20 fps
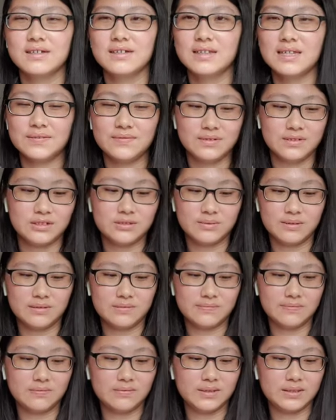11,
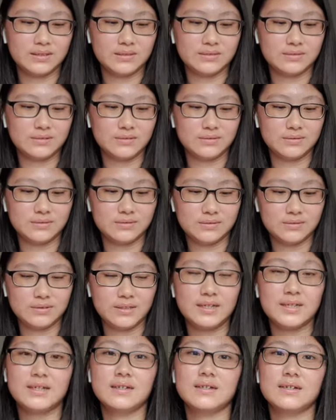12, 1, 2,
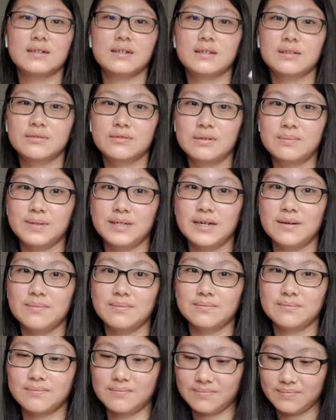3 p.m.
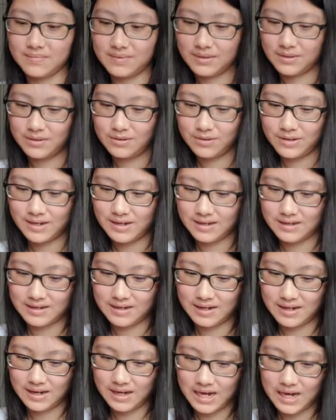Okay.
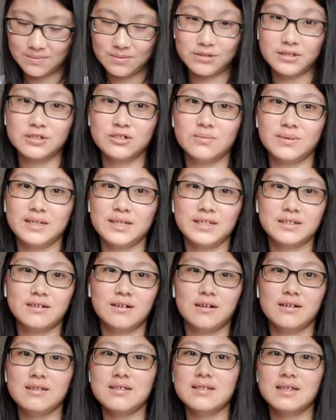I'm gonna do my
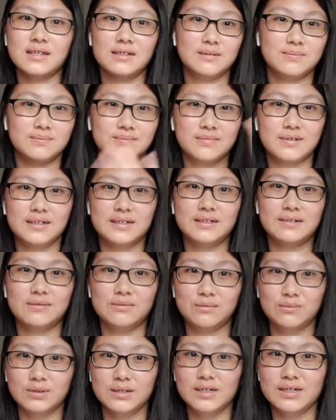econs and my
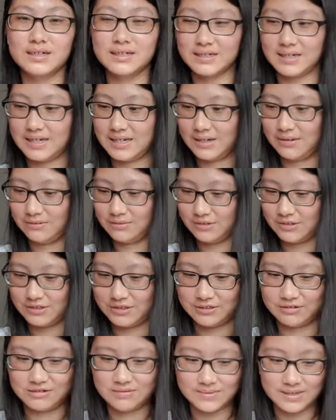work, and I'll just
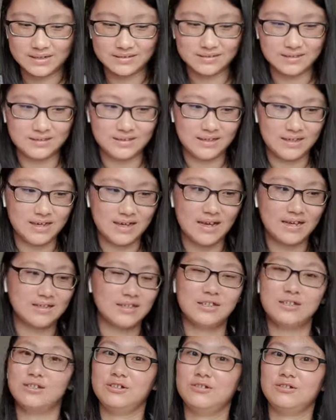go about the day as
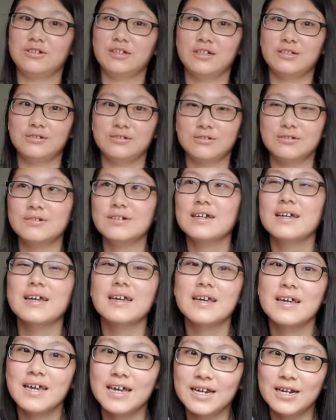I usually do.
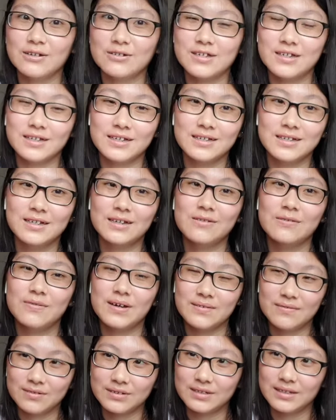And I'll check in
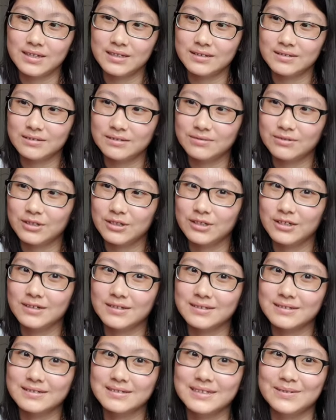at 3
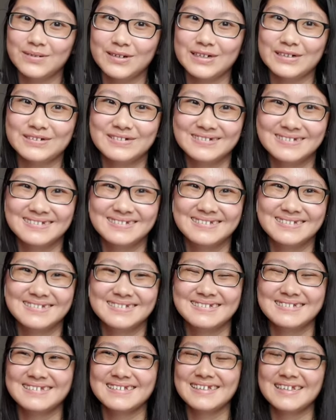o'clock. There we go.
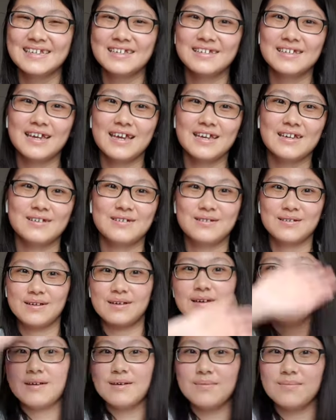Okay,
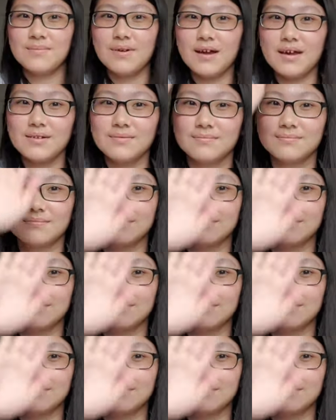bye.